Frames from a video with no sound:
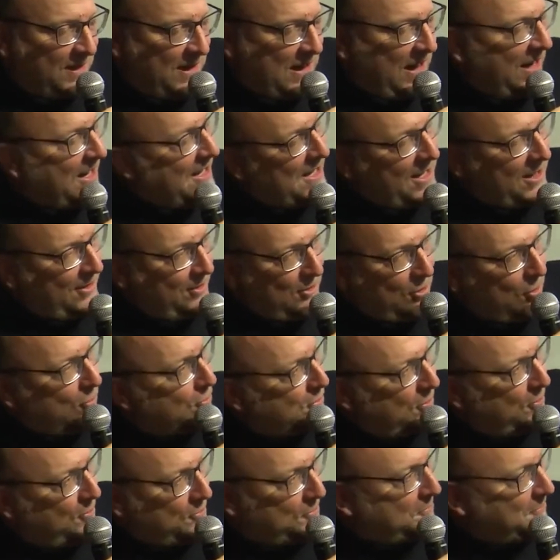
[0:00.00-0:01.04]
He had no
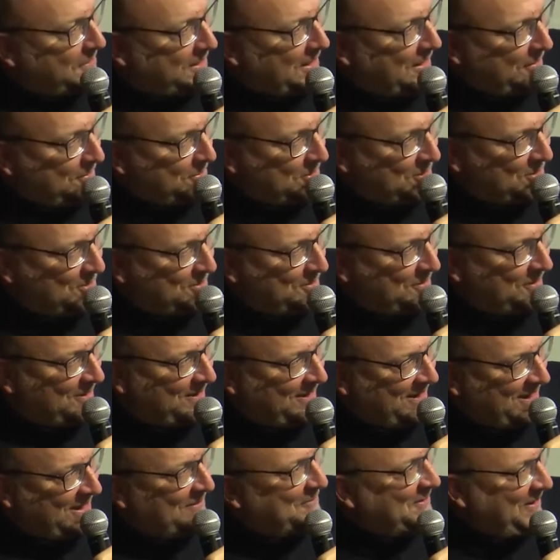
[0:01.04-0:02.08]
clue what I was doing.
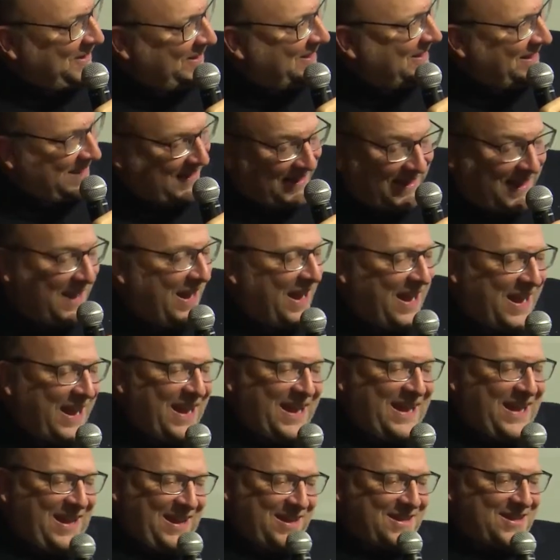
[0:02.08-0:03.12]
I mean, he
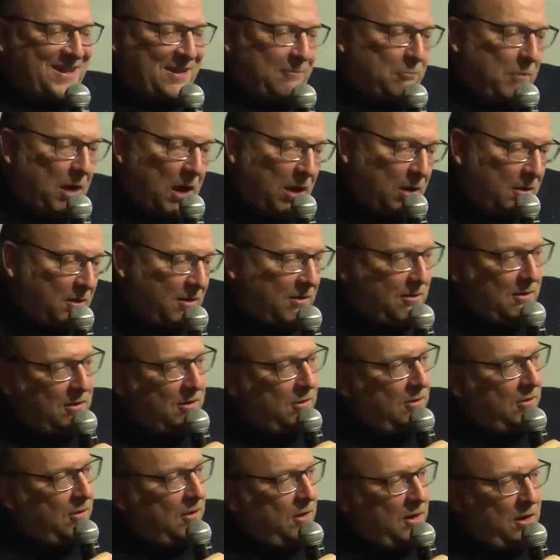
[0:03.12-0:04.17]
said,
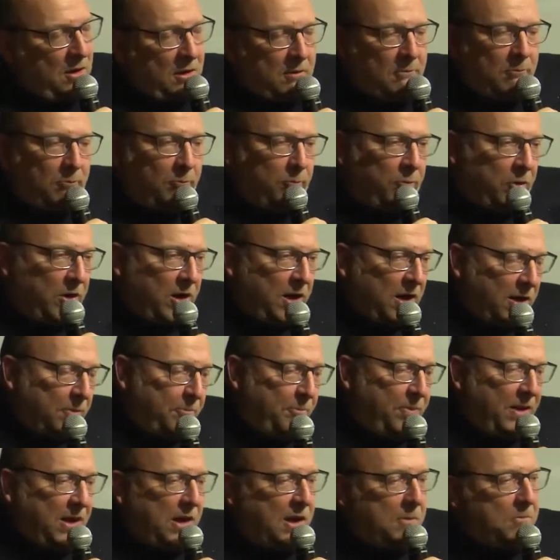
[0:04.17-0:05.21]
"Marko, bring a
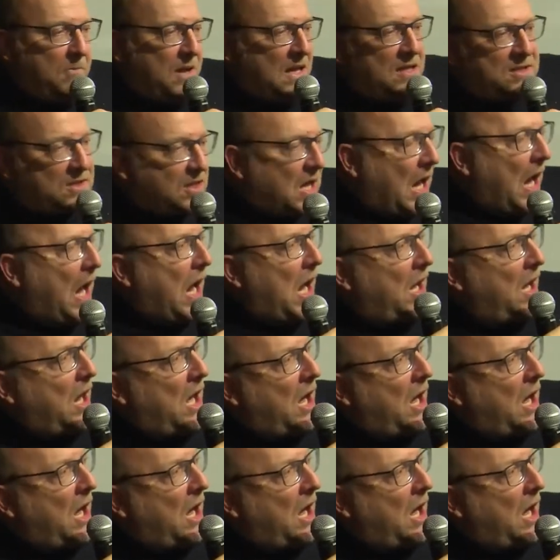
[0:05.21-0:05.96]
big missile.